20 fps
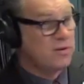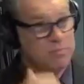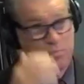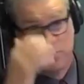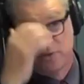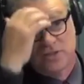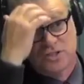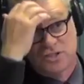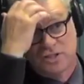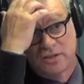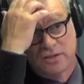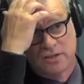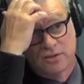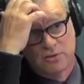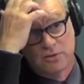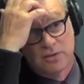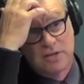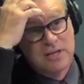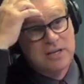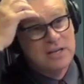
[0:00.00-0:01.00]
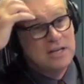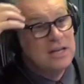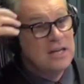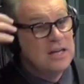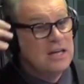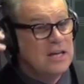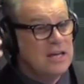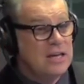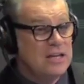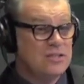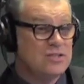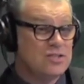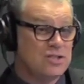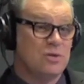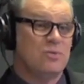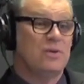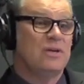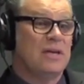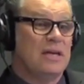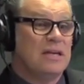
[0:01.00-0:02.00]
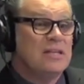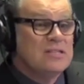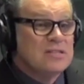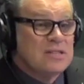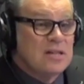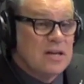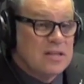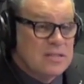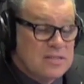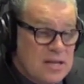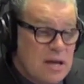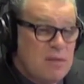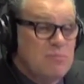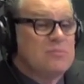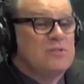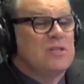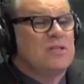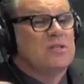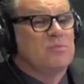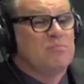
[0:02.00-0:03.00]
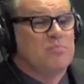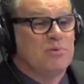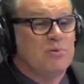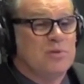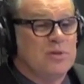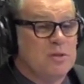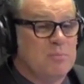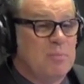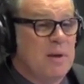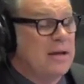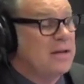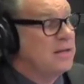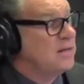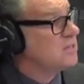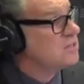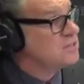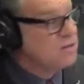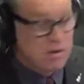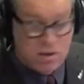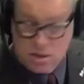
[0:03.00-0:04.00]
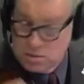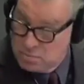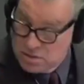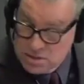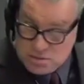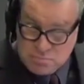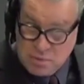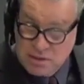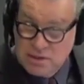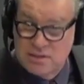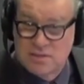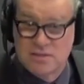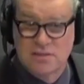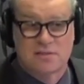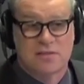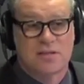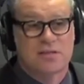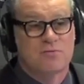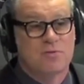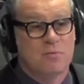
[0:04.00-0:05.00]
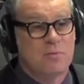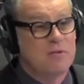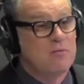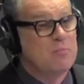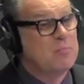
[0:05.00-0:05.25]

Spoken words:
British icon, he's attempting to broaden the palette, and it's not going to be his biggest success film ever,